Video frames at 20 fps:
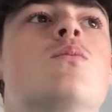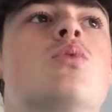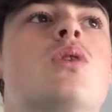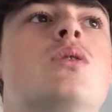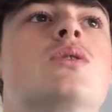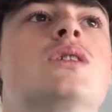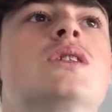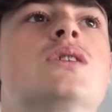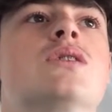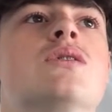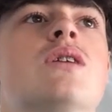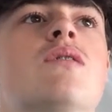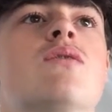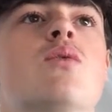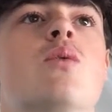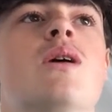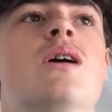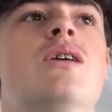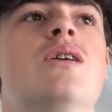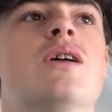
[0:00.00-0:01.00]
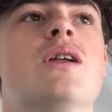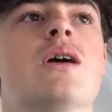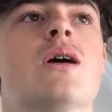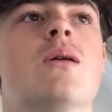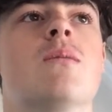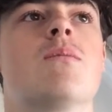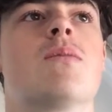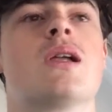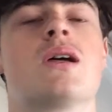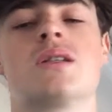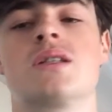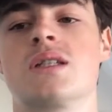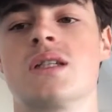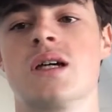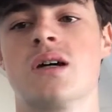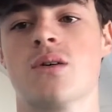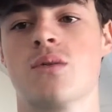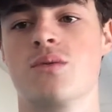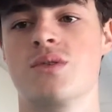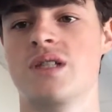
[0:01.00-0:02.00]
Proteins are everywhere in our blood
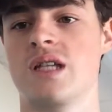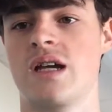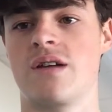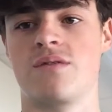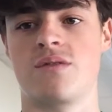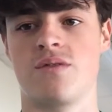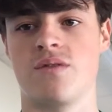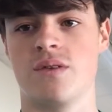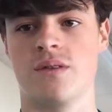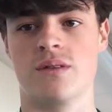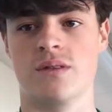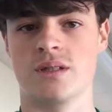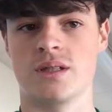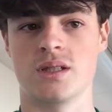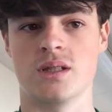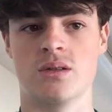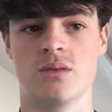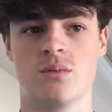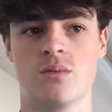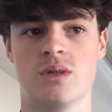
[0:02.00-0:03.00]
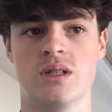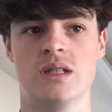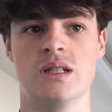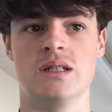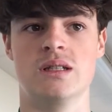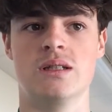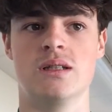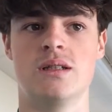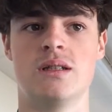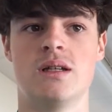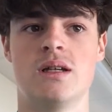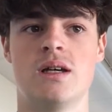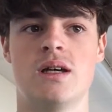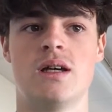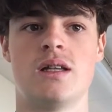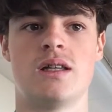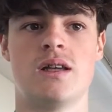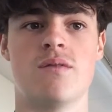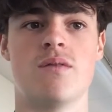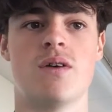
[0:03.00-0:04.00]
cells, everything, so
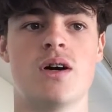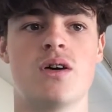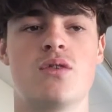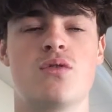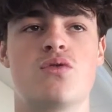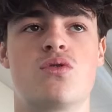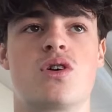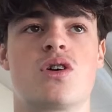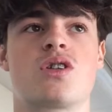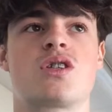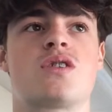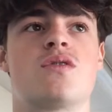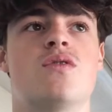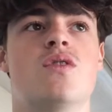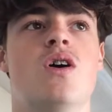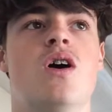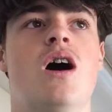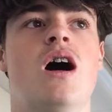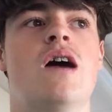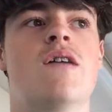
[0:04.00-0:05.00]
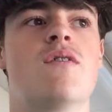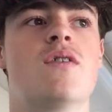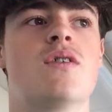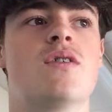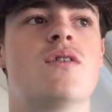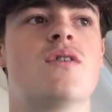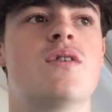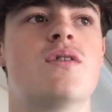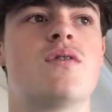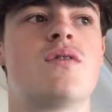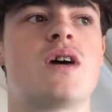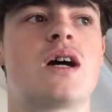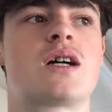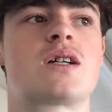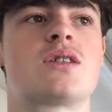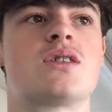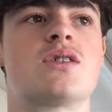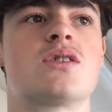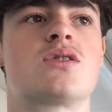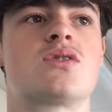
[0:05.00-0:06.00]
they're vital for us for other
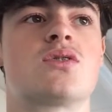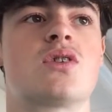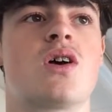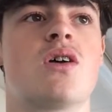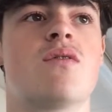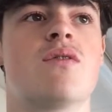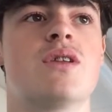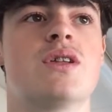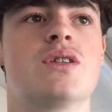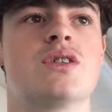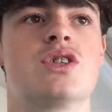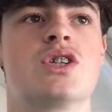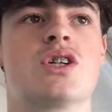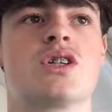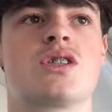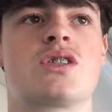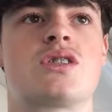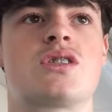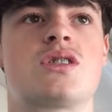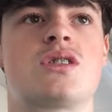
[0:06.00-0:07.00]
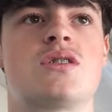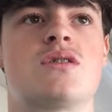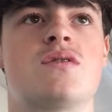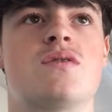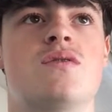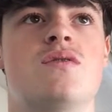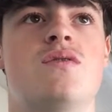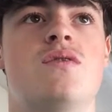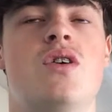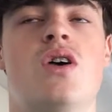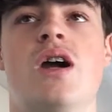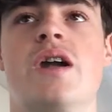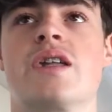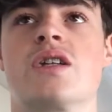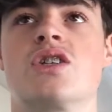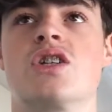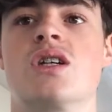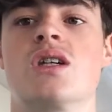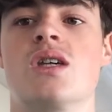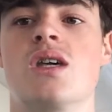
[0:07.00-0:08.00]
factors rather than just for
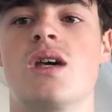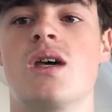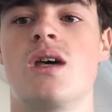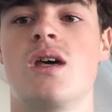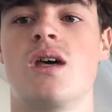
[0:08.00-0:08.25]
energy.